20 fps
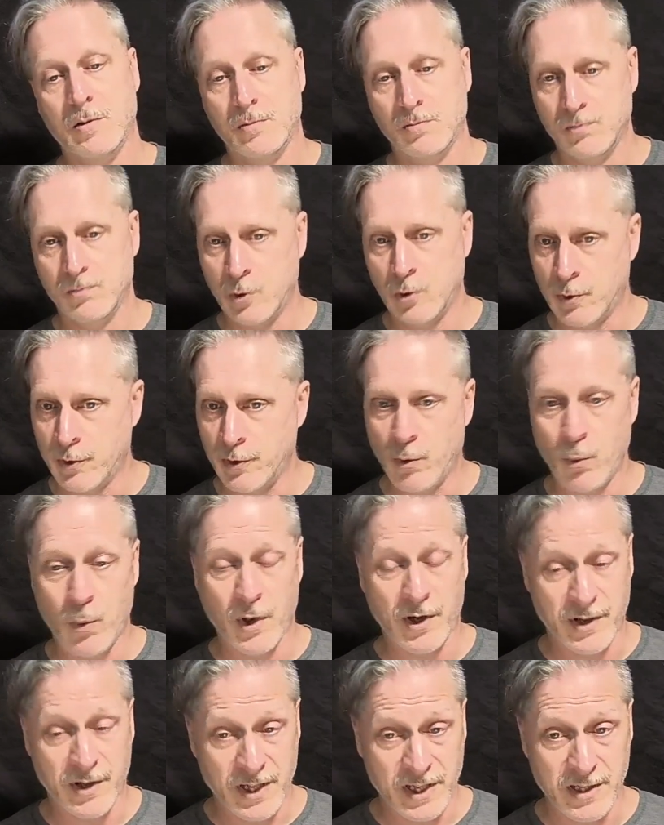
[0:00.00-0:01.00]
or know where
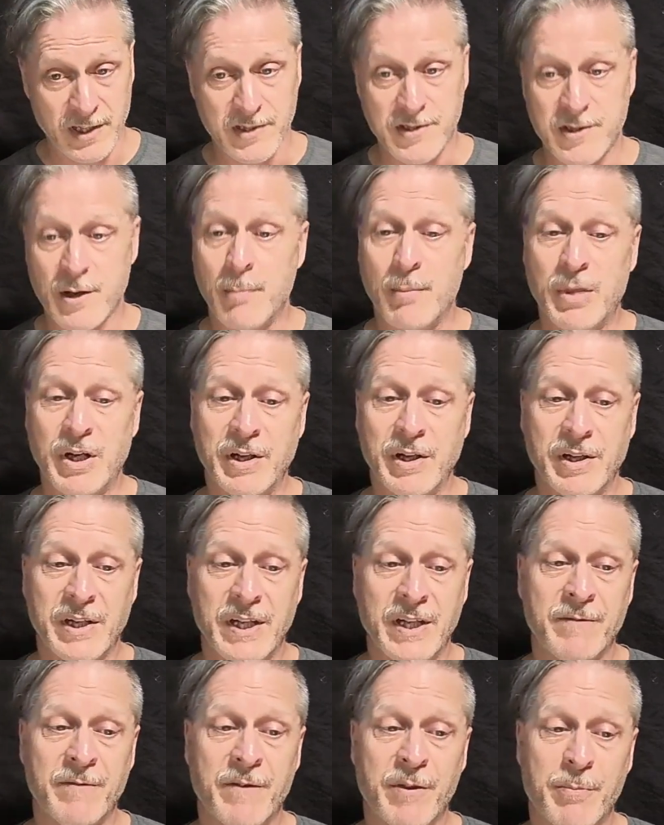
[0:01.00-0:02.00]
it is, but
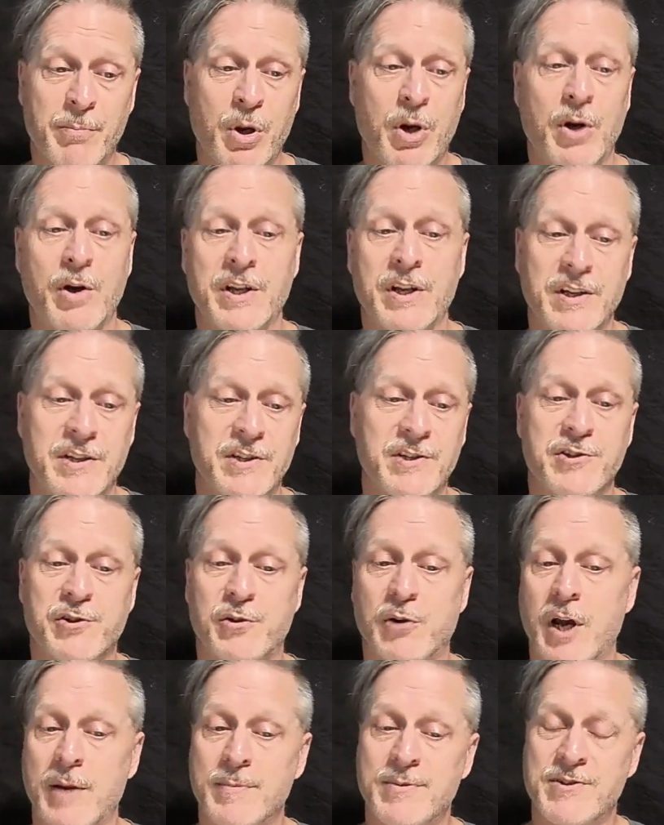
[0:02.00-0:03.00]
if the party
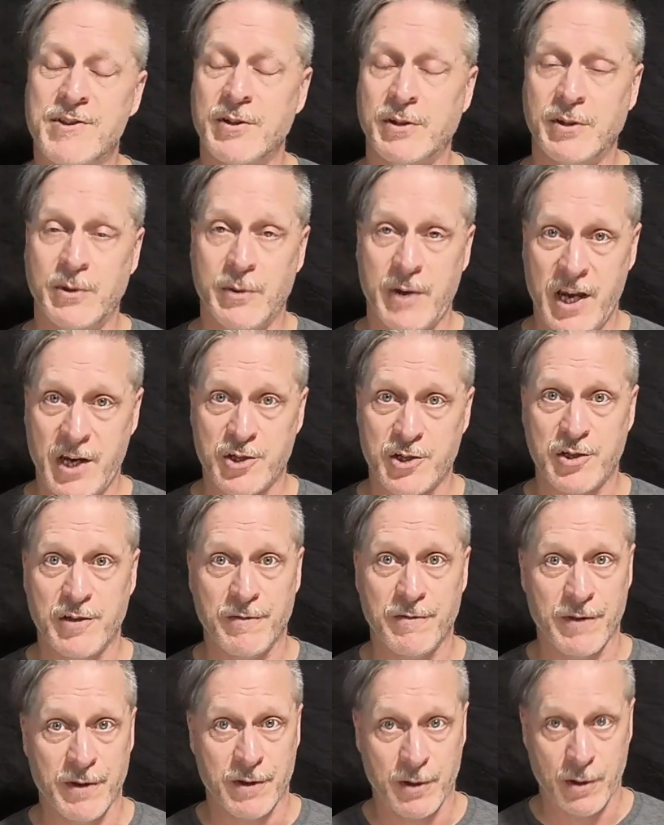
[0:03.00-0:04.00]
describes the location of
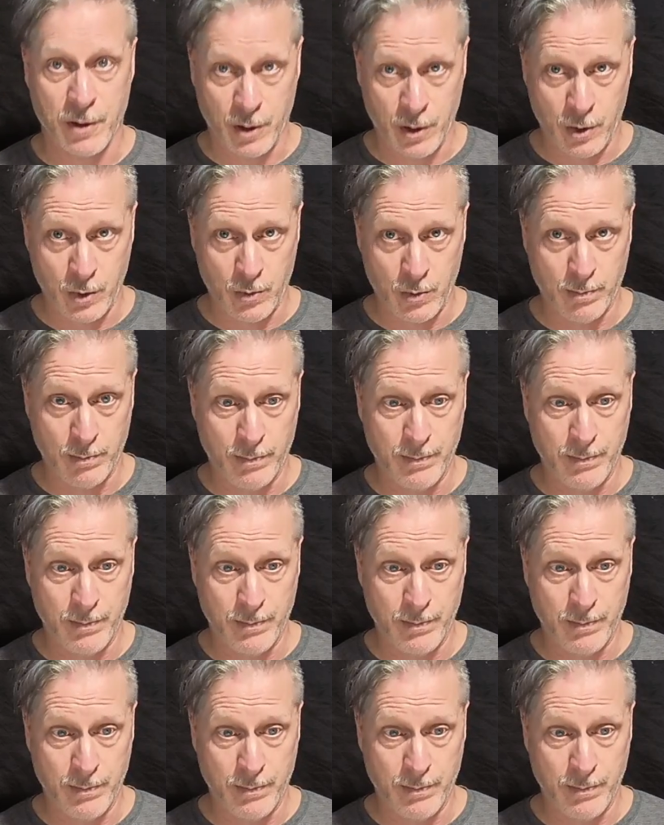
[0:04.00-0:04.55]
their home,